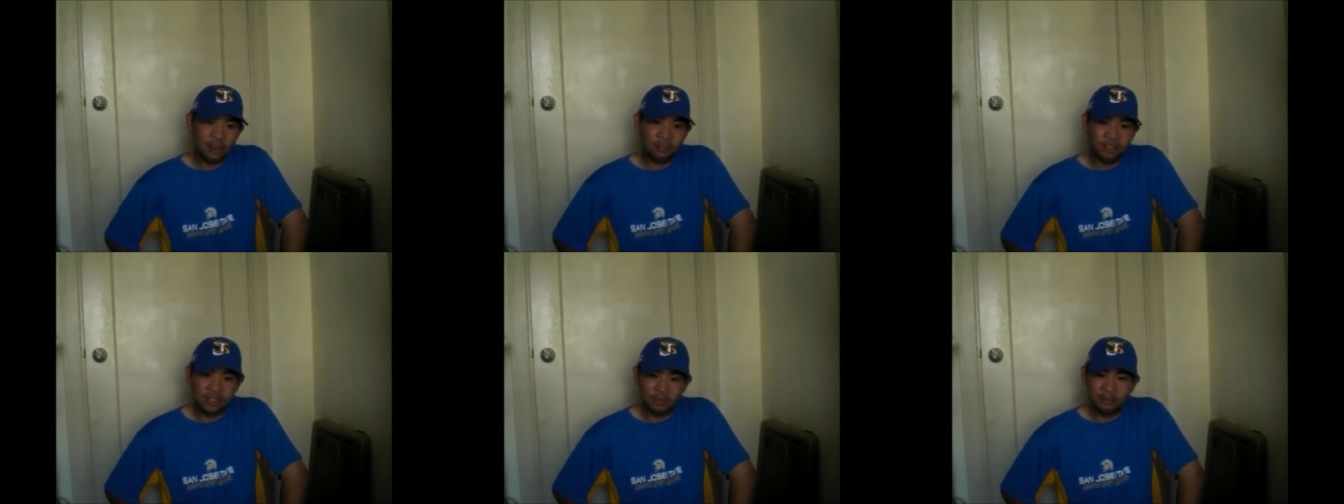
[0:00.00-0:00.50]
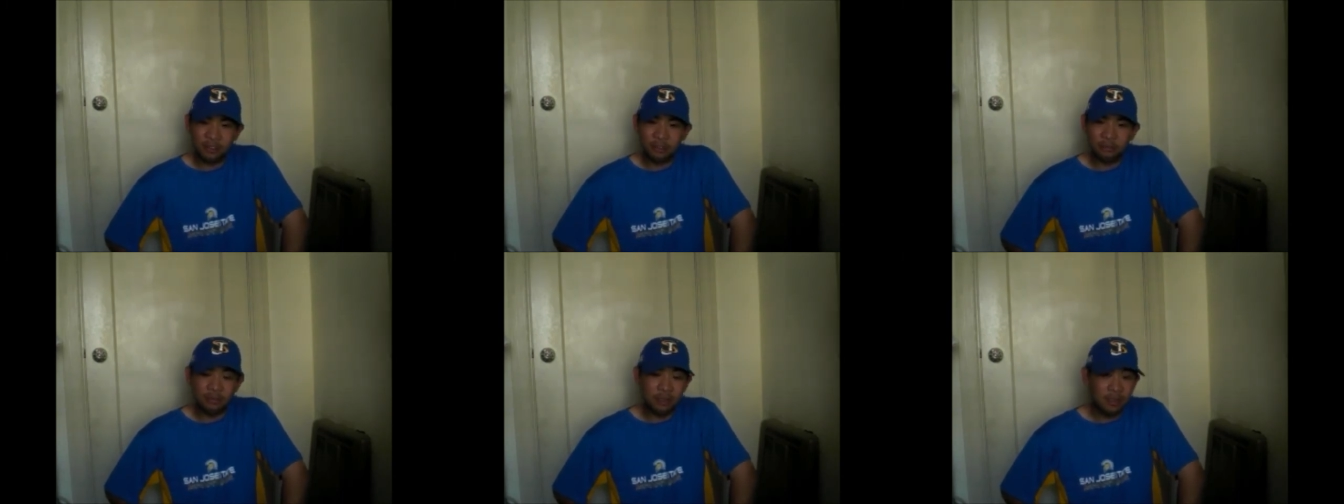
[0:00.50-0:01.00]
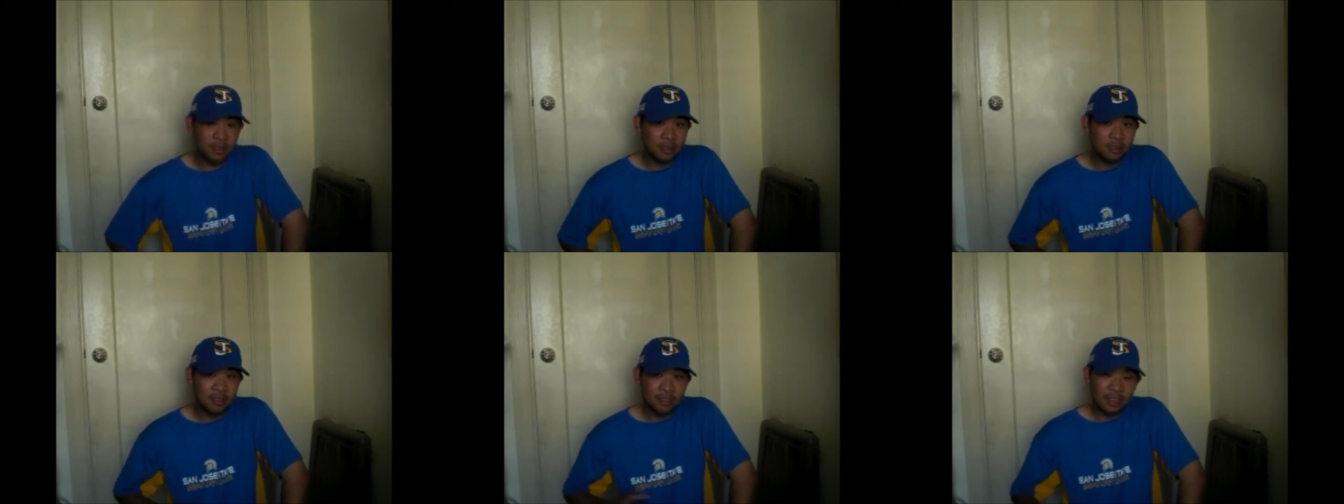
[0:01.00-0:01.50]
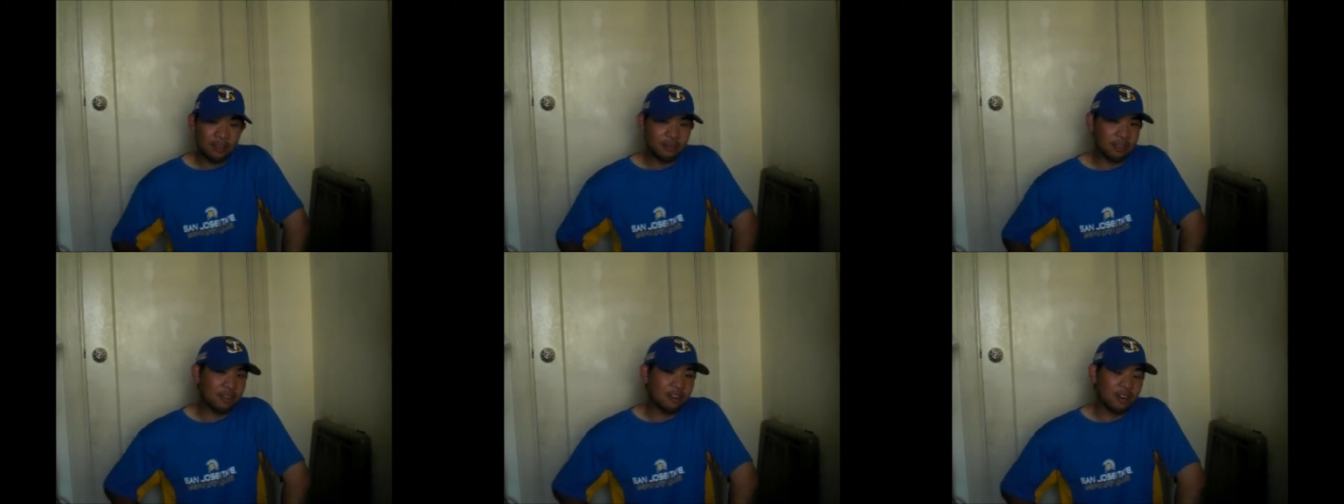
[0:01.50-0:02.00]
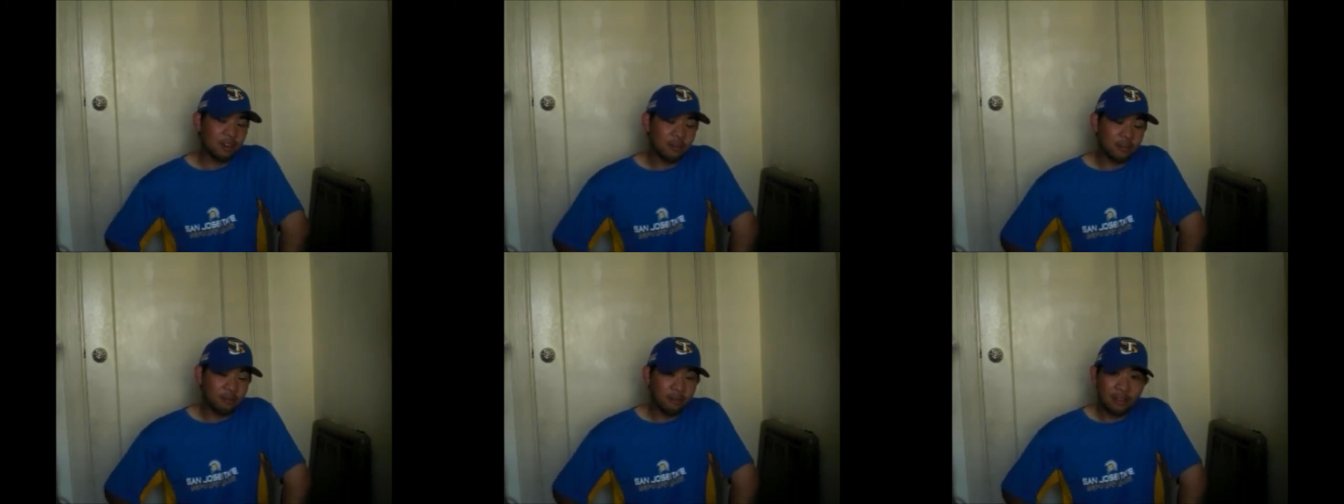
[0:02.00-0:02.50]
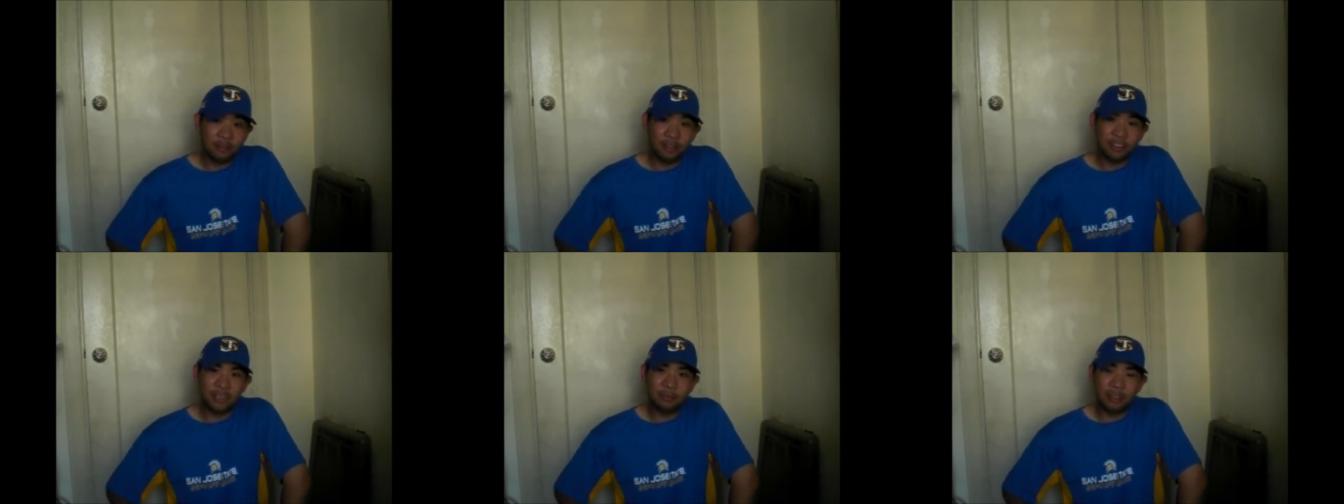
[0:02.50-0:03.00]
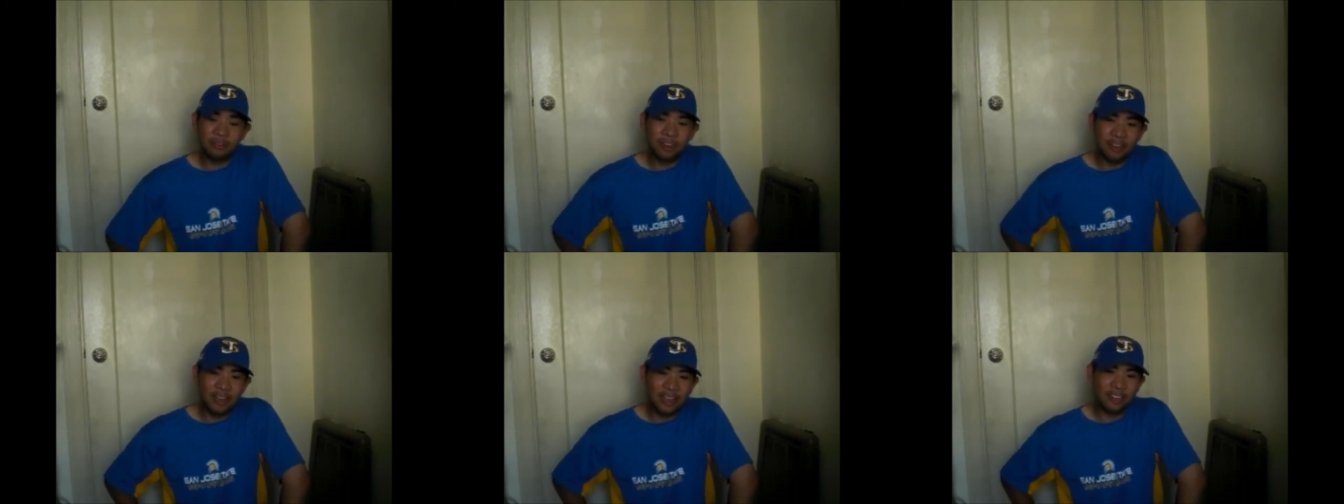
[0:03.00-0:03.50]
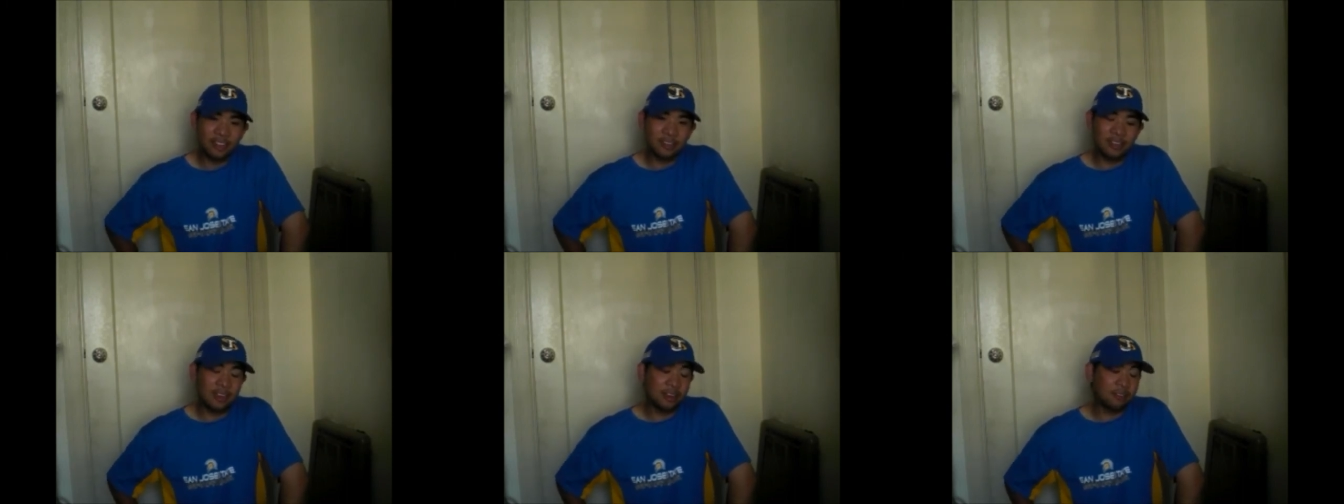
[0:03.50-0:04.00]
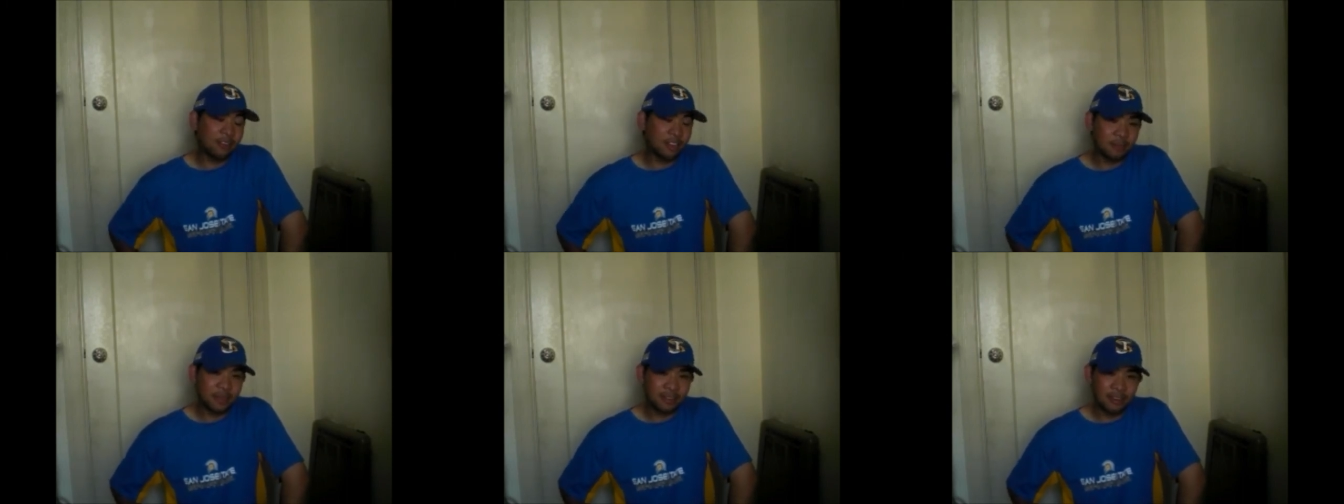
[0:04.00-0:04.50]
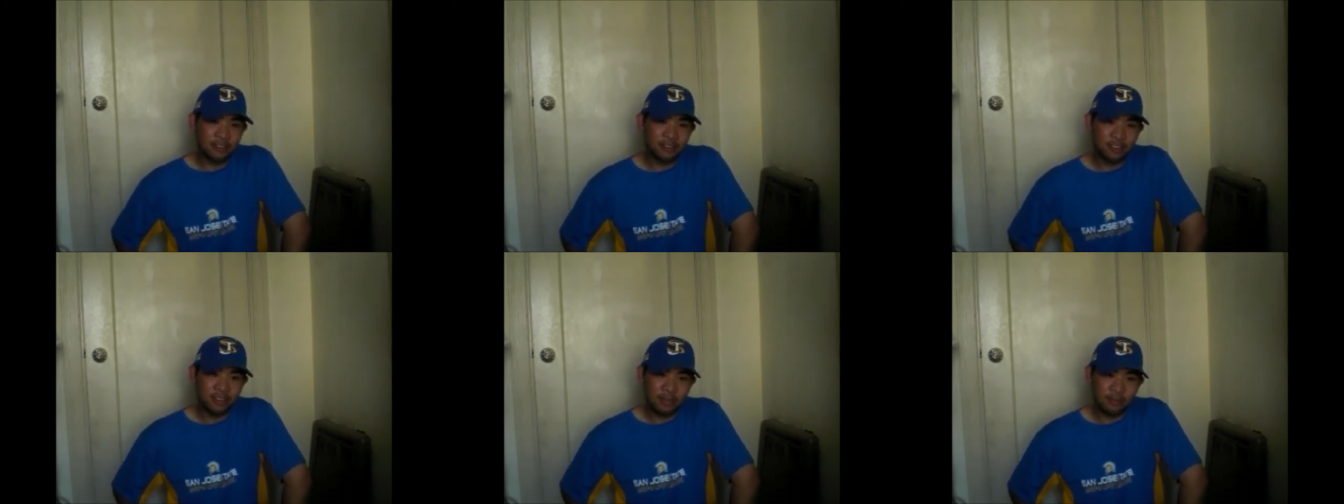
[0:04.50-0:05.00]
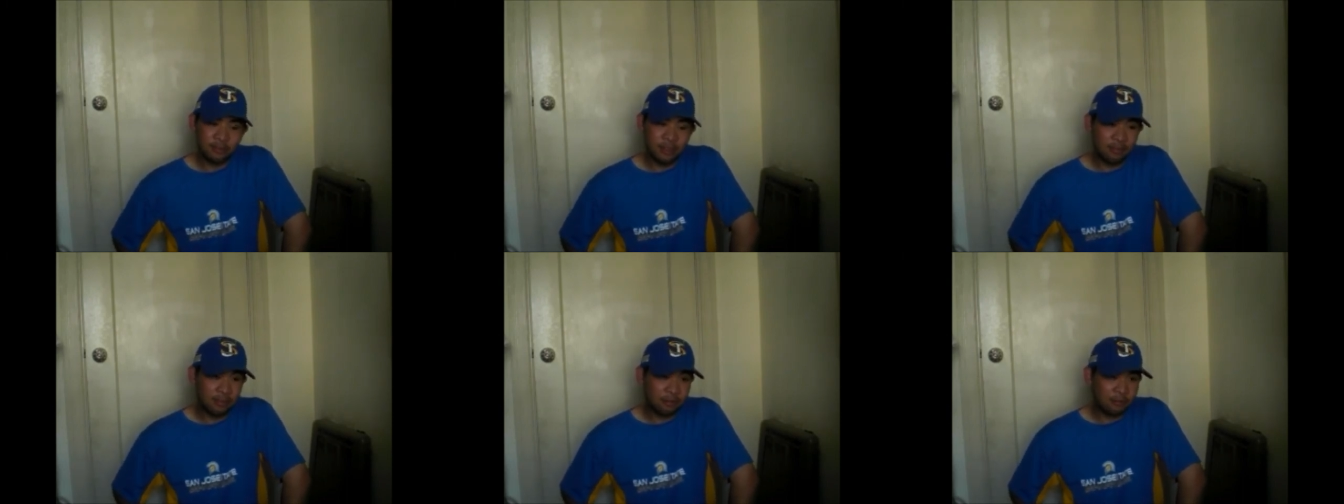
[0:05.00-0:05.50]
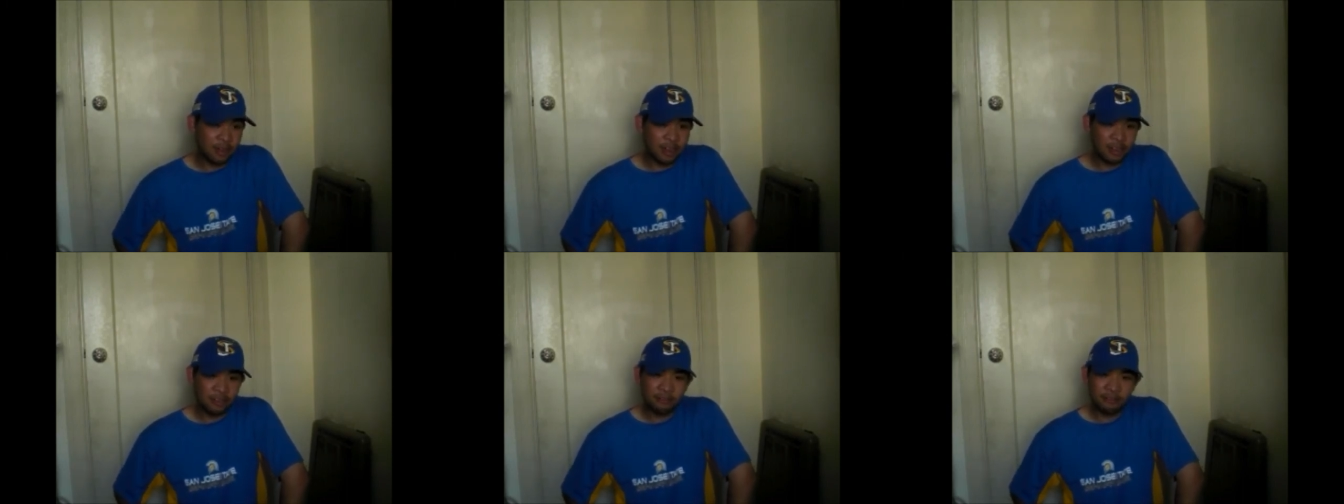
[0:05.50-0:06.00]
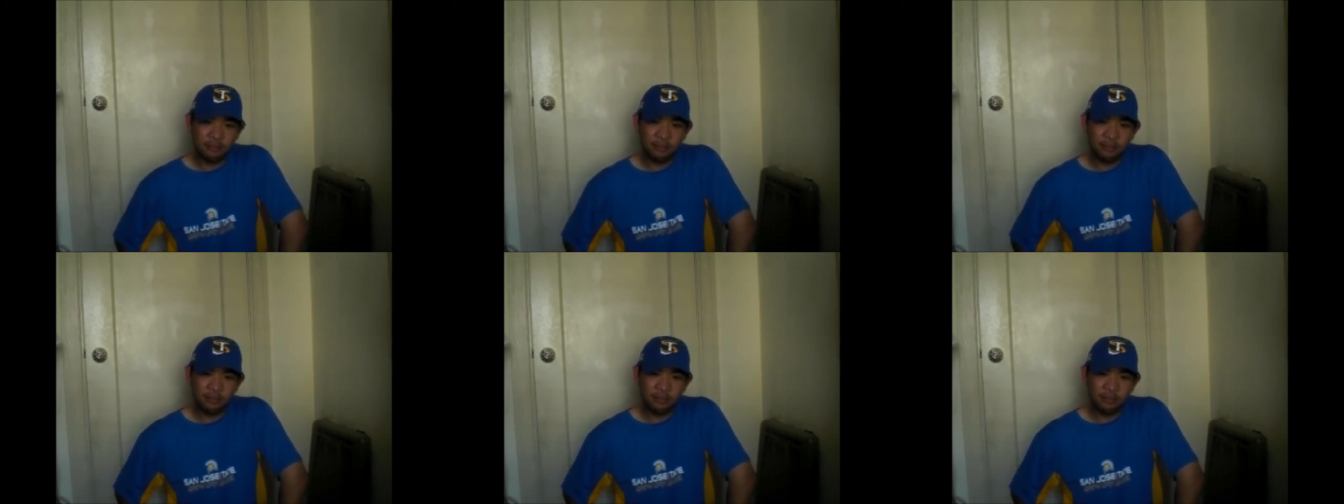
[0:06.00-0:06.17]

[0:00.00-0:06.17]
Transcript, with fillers: I know some of you out there. I know if you play for the team, you have high ex higher expectations, but seven and five